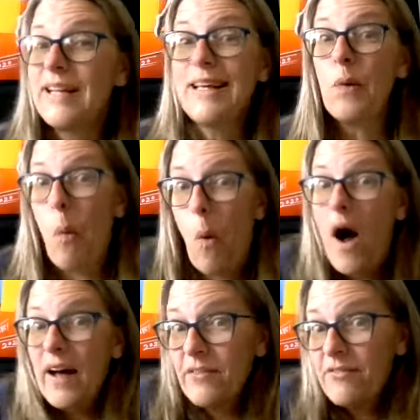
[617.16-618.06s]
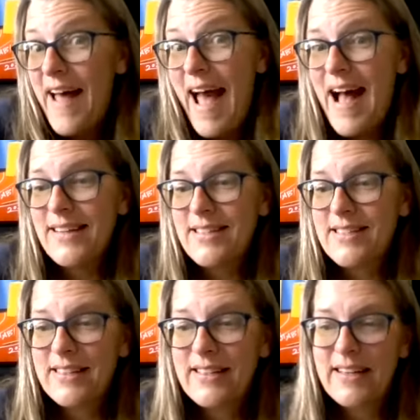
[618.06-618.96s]
cycle. Really want to
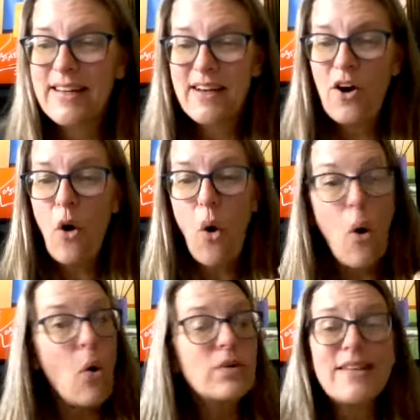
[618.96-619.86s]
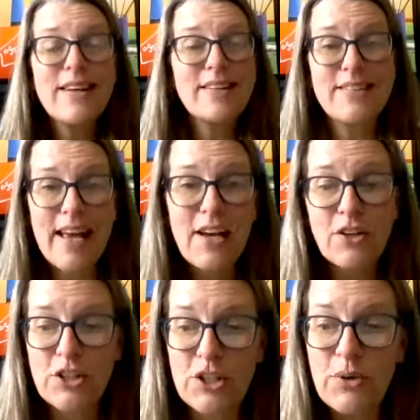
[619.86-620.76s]
fast? Only a day
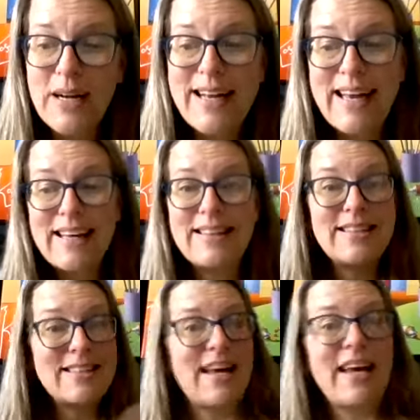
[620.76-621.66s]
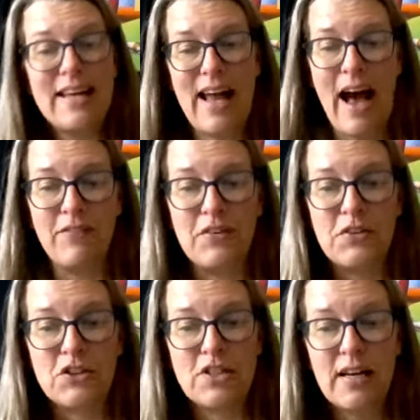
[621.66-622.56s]
or two in the second half
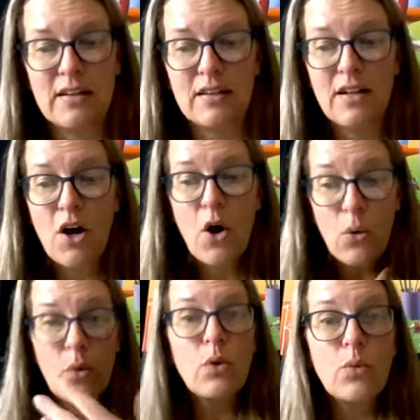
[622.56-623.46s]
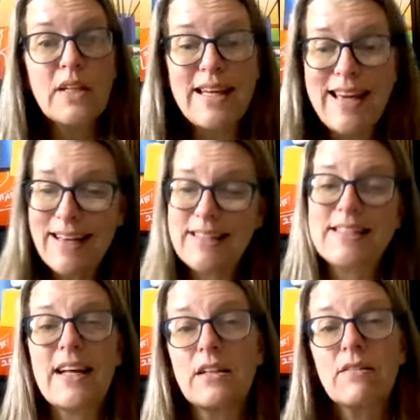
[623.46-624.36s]
of your cycle will really
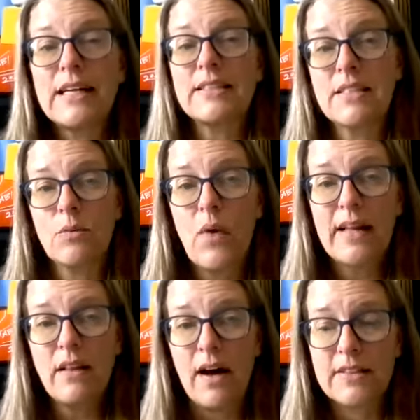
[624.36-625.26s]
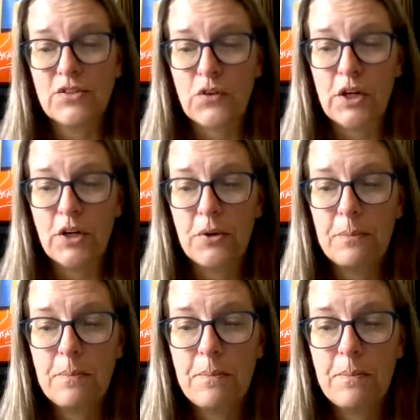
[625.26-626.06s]
accelerate some weight loss for you.